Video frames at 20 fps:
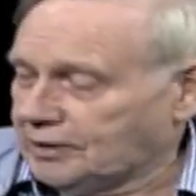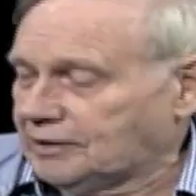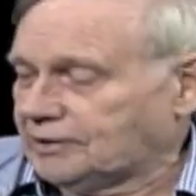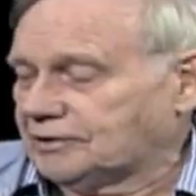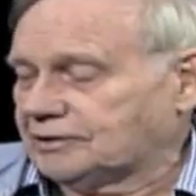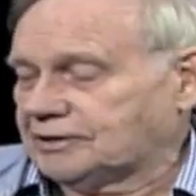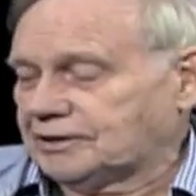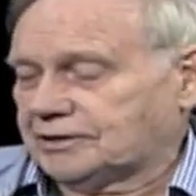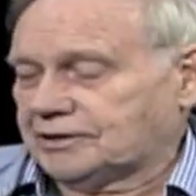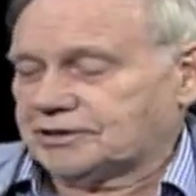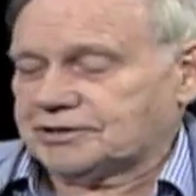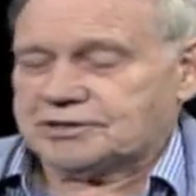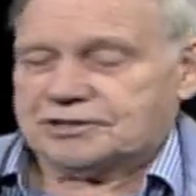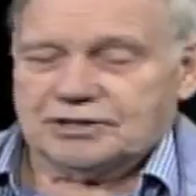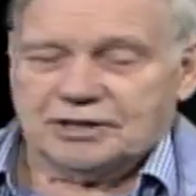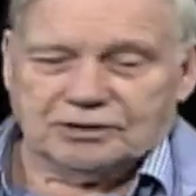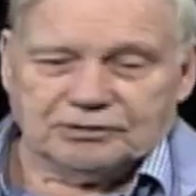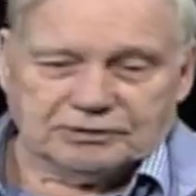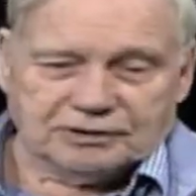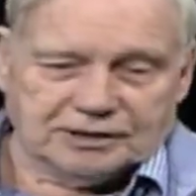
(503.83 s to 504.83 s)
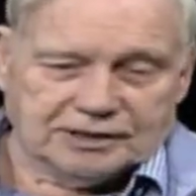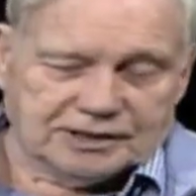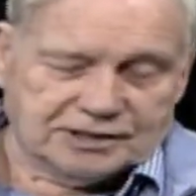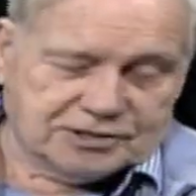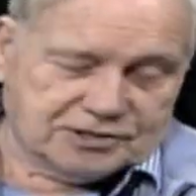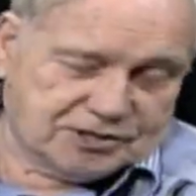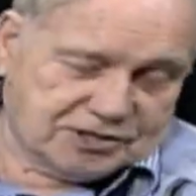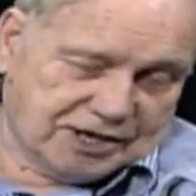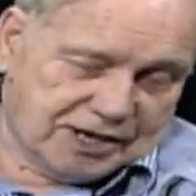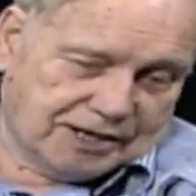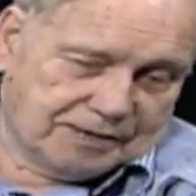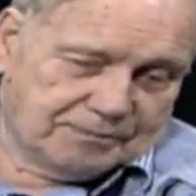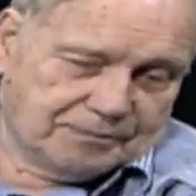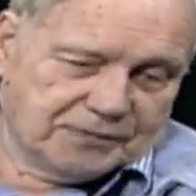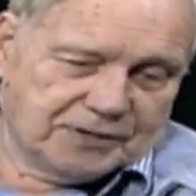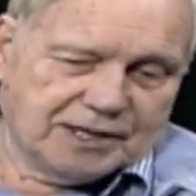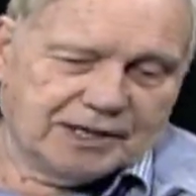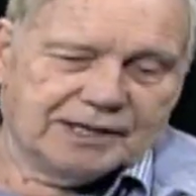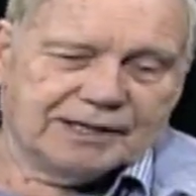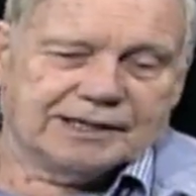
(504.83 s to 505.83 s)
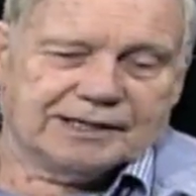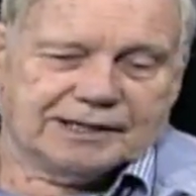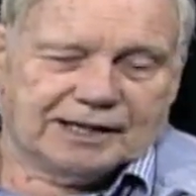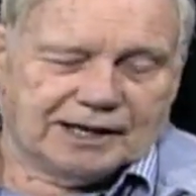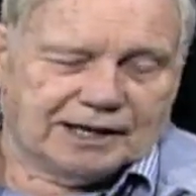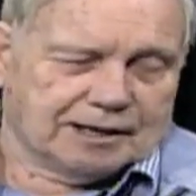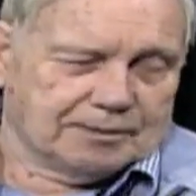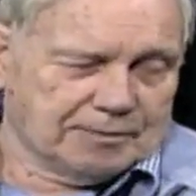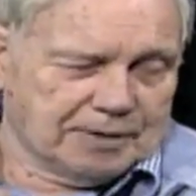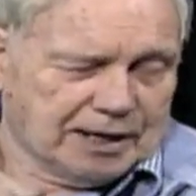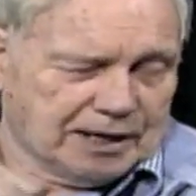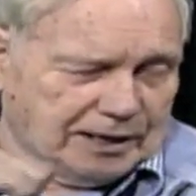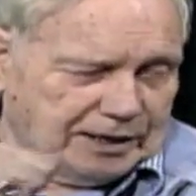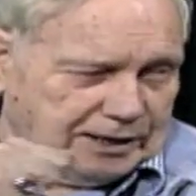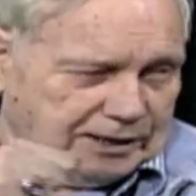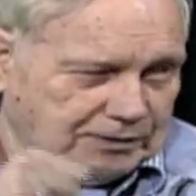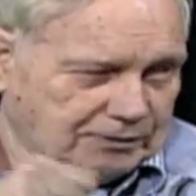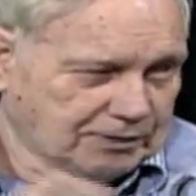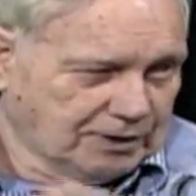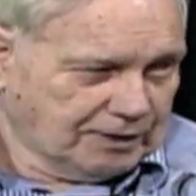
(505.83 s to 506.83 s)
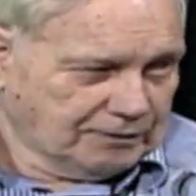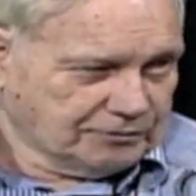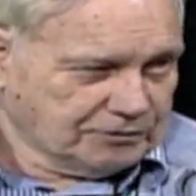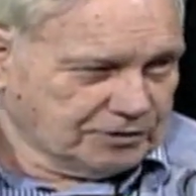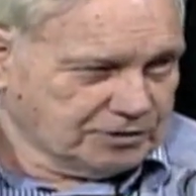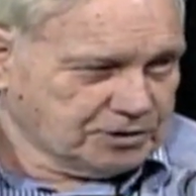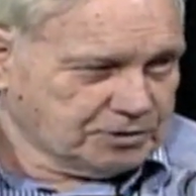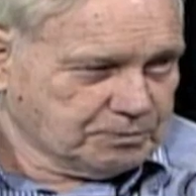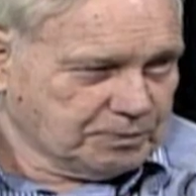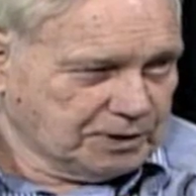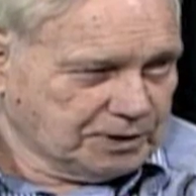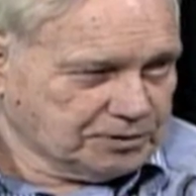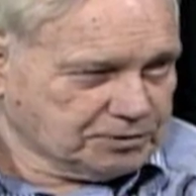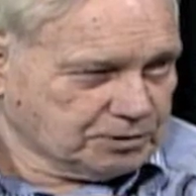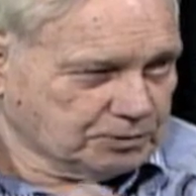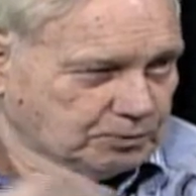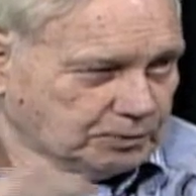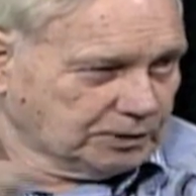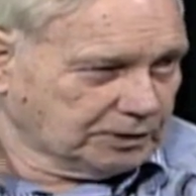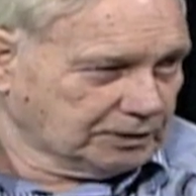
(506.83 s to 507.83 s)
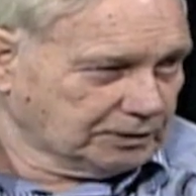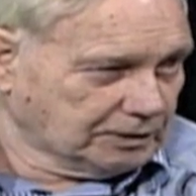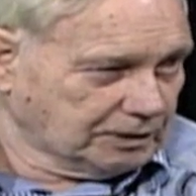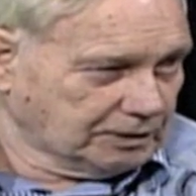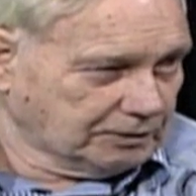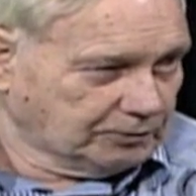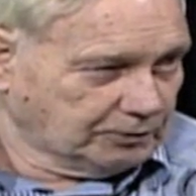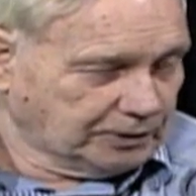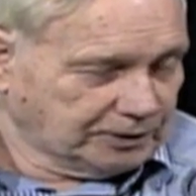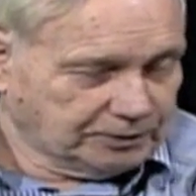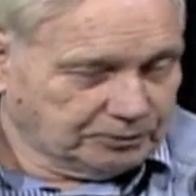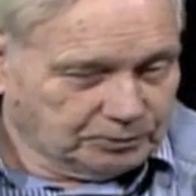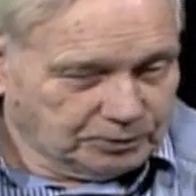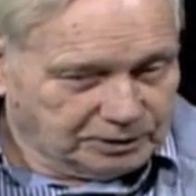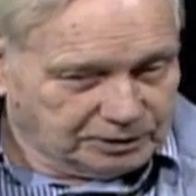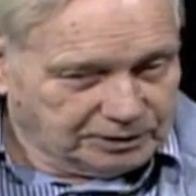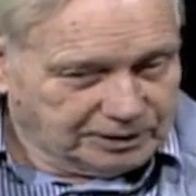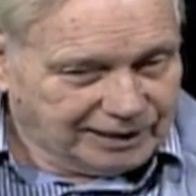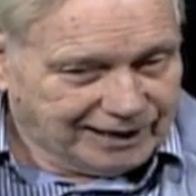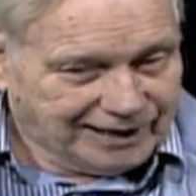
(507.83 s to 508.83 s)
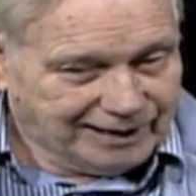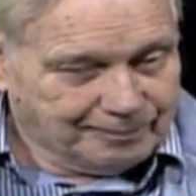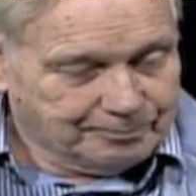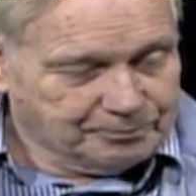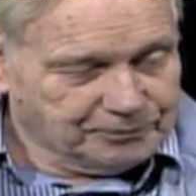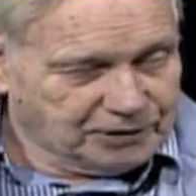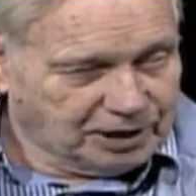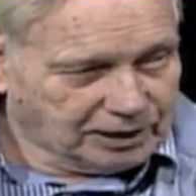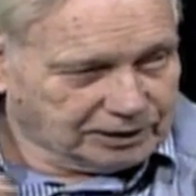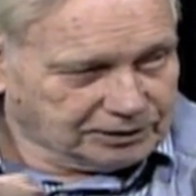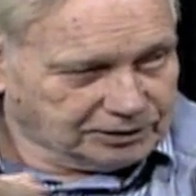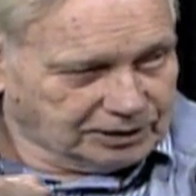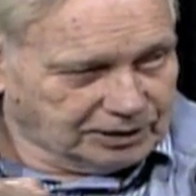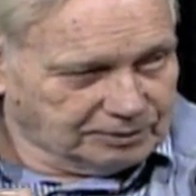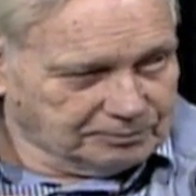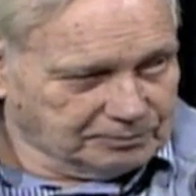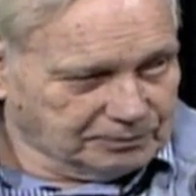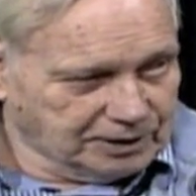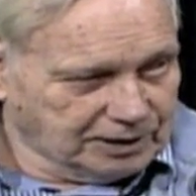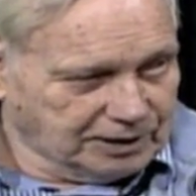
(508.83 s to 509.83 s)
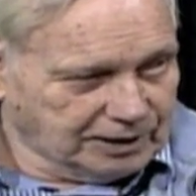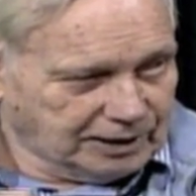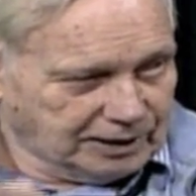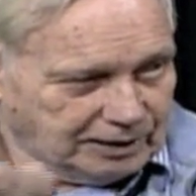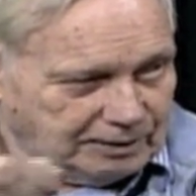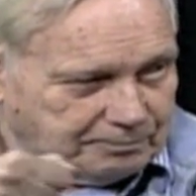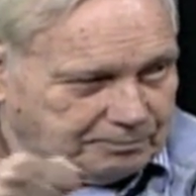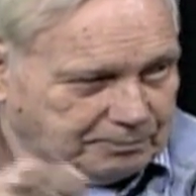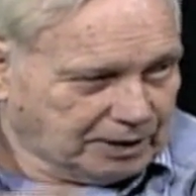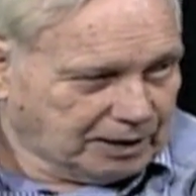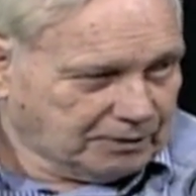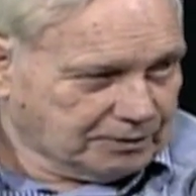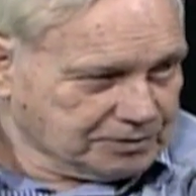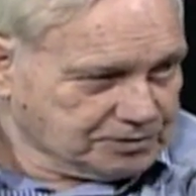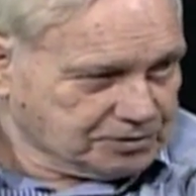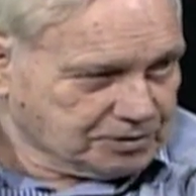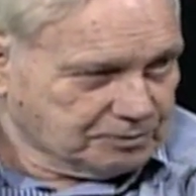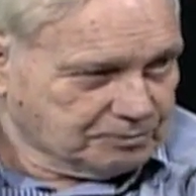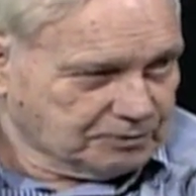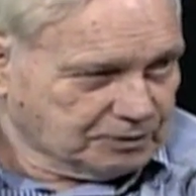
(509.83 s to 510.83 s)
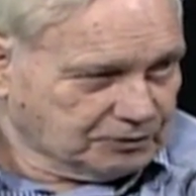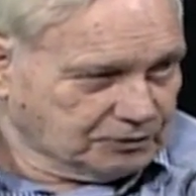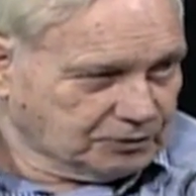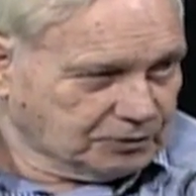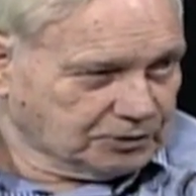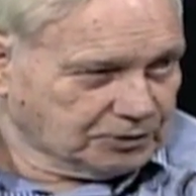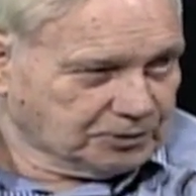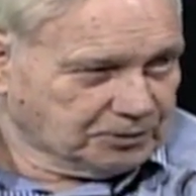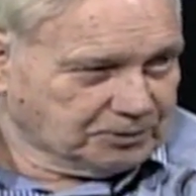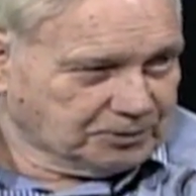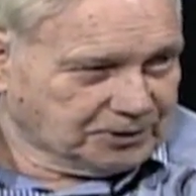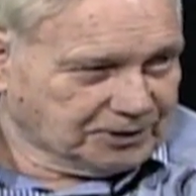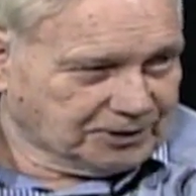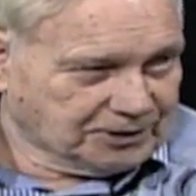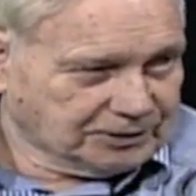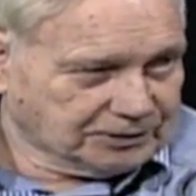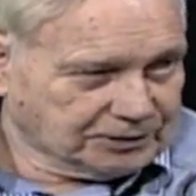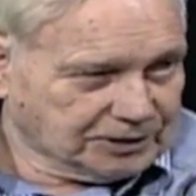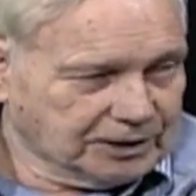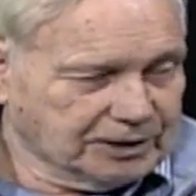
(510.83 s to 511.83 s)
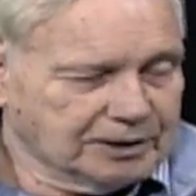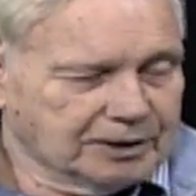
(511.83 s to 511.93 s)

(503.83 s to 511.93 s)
I looked at this note and it said, Get him out of here after he speaks, or we'll, we will abduct him and embarrass him before the world.